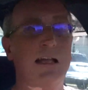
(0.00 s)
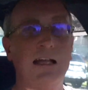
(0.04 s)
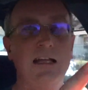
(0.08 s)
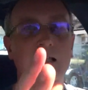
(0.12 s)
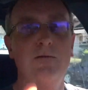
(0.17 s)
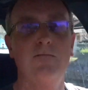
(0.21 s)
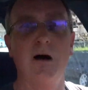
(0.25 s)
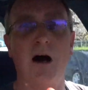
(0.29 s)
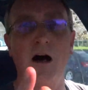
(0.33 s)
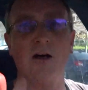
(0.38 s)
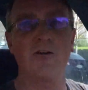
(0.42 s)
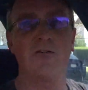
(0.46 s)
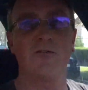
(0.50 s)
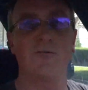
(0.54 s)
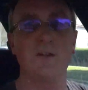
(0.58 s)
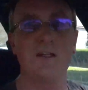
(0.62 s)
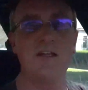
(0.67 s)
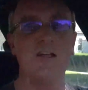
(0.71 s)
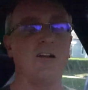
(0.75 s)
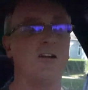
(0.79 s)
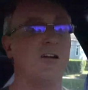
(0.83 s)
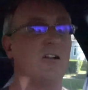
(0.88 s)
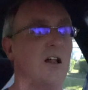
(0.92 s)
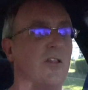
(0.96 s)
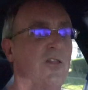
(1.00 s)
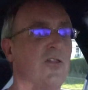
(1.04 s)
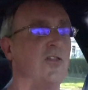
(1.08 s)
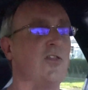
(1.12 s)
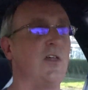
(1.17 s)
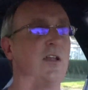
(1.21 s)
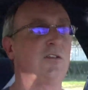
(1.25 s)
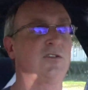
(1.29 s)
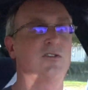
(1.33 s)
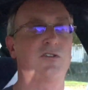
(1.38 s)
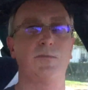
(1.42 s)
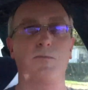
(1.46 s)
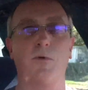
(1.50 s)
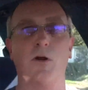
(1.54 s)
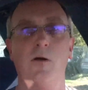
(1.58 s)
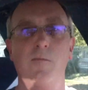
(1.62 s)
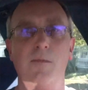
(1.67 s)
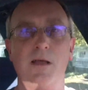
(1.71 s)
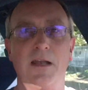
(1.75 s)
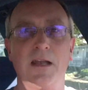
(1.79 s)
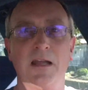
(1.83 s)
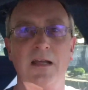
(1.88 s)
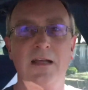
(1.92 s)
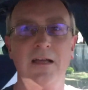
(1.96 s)
any modern vehicle other than a
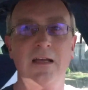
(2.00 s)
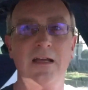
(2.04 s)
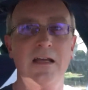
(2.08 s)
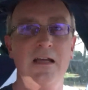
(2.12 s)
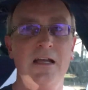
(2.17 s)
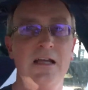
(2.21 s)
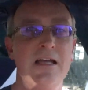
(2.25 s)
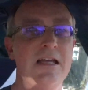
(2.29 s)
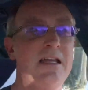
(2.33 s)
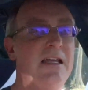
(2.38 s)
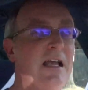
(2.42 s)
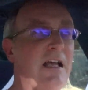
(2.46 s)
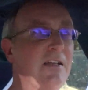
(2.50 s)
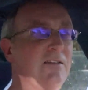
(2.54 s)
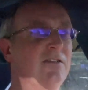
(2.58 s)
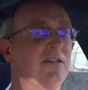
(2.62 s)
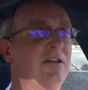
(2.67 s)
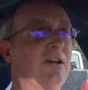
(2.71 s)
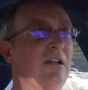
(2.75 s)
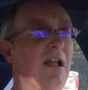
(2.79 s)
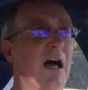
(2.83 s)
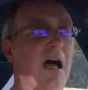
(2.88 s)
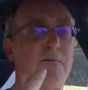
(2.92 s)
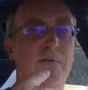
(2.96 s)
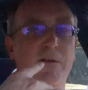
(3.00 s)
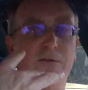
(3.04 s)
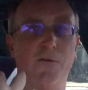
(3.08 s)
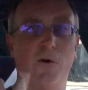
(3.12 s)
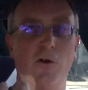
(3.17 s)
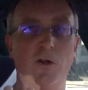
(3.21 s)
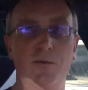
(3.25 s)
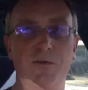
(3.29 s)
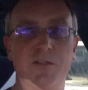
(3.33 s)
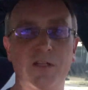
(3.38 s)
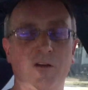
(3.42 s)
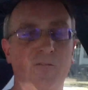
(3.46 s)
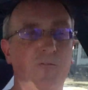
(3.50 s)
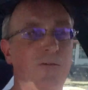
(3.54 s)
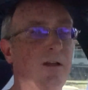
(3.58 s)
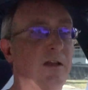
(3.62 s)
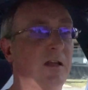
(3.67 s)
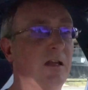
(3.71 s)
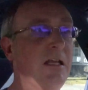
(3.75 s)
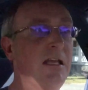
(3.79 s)
Suburban, he has to climb and fold himself in.